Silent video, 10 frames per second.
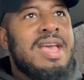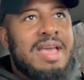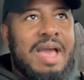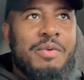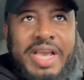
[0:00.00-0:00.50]

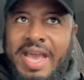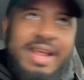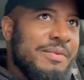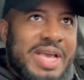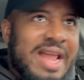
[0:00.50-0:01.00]
And we
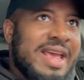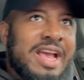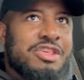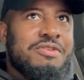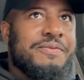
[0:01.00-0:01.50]
get we got an
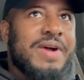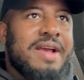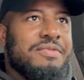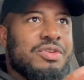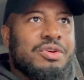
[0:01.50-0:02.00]
extra
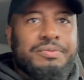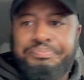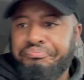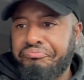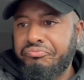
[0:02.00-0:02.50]
five. So
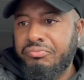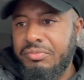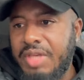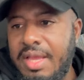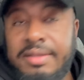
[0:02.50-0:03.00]

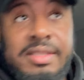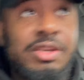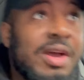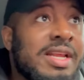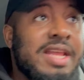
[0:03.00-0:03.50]
see
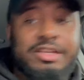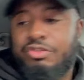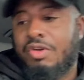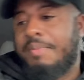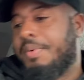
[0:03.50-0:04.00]
you at the
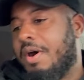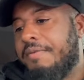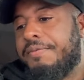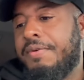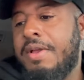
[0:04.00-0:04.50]
next drop
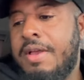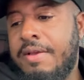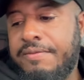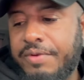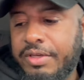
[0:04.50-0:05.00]
off
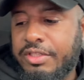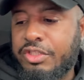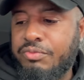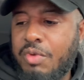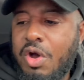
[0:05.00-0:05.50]
for the
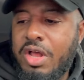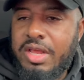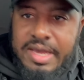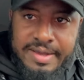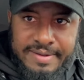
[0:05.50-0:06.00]

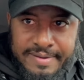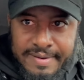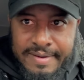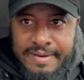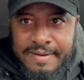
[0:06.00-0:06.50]
smaller
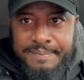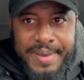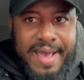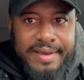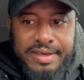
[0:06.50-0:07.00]

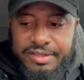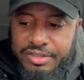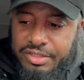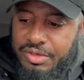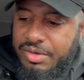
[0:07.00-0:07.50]

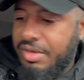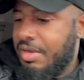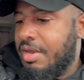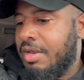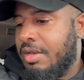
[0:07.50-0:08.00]
package.
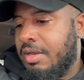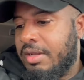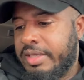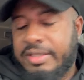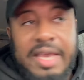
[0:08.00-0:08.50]

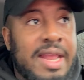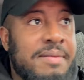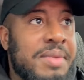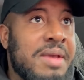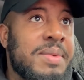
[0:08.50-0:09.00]
Let's get
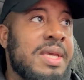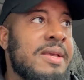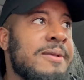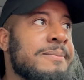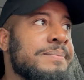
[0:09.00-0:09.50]
it, baby.
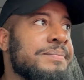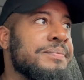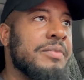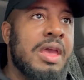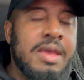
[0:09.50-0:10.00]

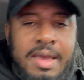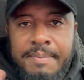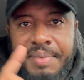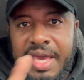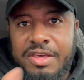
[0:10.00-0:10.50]

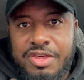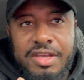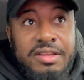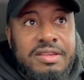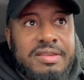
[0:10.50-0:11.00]

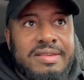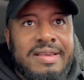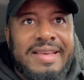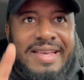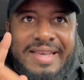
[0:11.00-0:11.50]

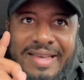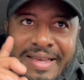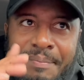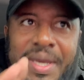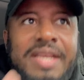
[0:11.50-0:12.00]
Patience
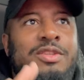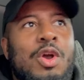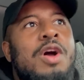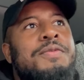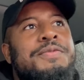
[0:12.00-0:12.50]
pays off.